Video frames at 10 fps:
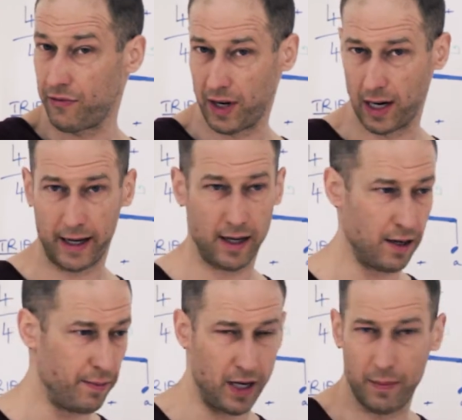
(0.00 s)
feel, like
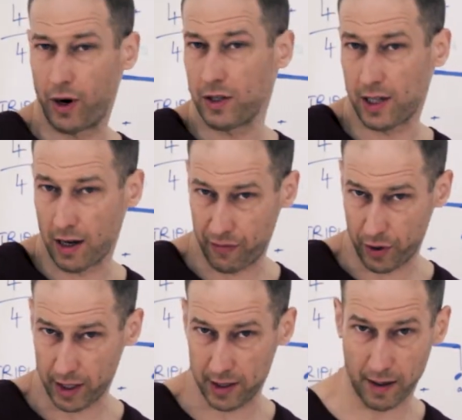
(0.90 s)
in a bossa, for
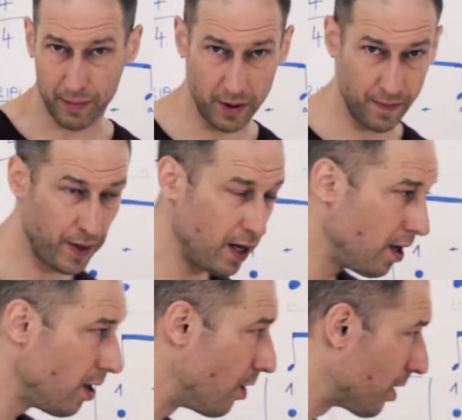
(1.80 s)
example?
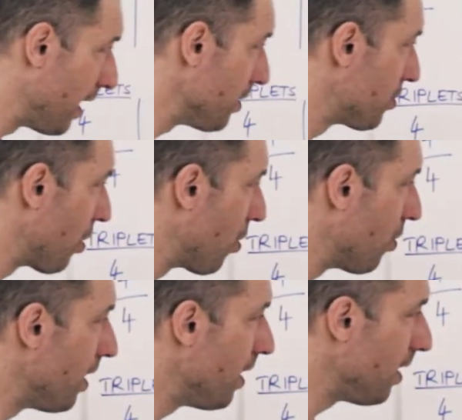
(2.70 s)
Okay,
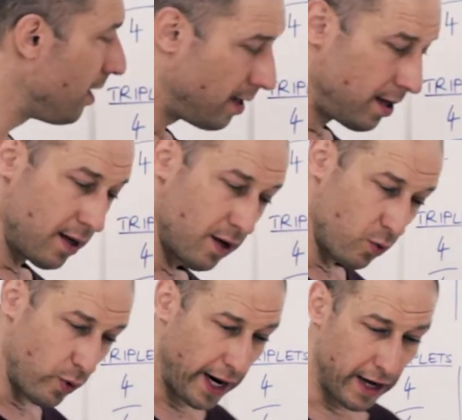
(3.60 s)
so
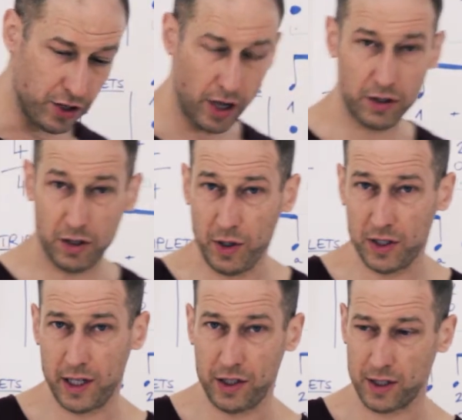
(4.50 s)
when I talk to
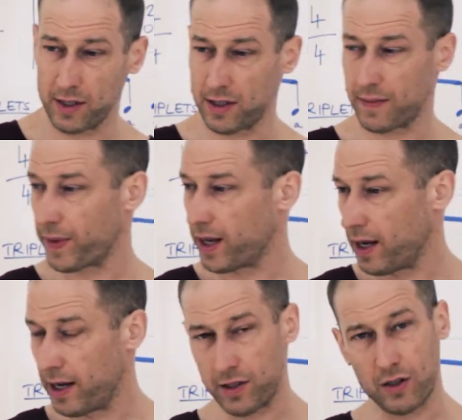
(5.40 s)
musicians,
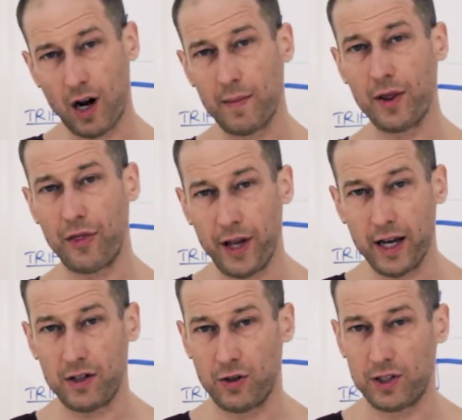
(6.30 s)
it's a common
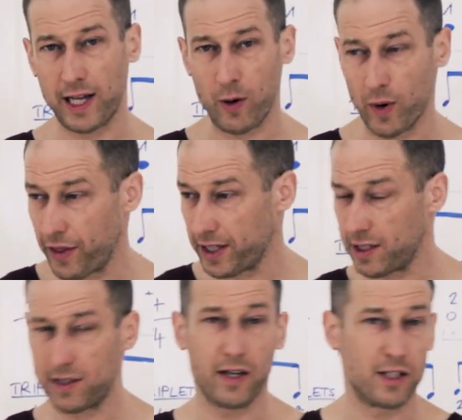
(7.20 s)
thing to say, well, this
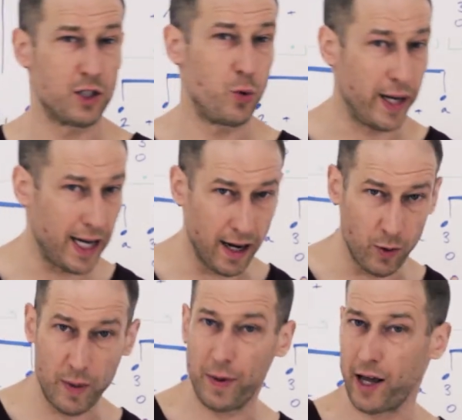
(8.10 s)
is swinging,
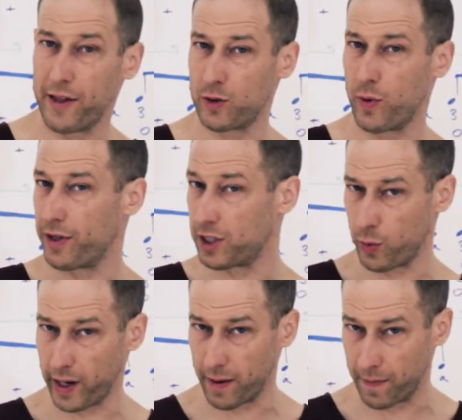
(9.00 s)
we play this with a
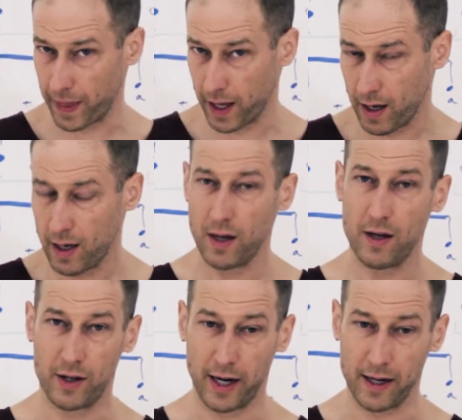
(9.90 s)
swing,
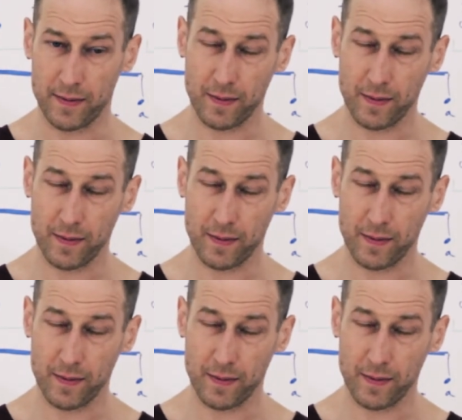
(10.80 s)
right?